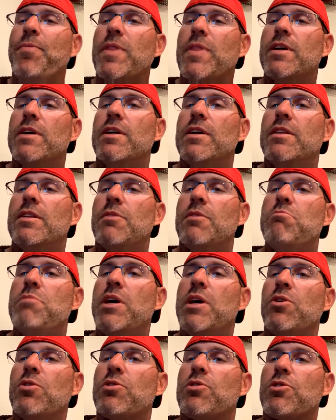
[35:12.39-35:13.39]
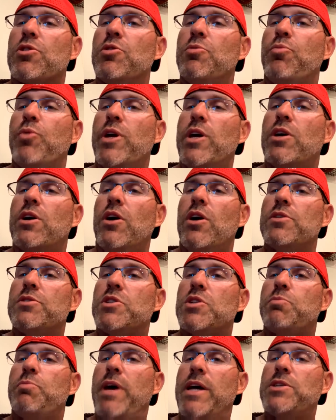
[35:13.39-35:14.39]
The middle group we called
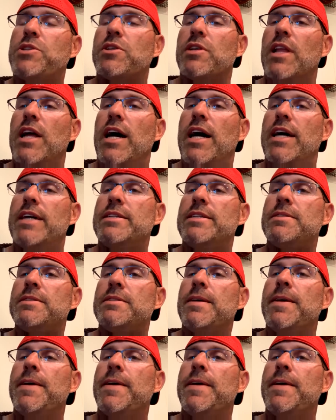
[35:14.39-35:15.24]
specialized.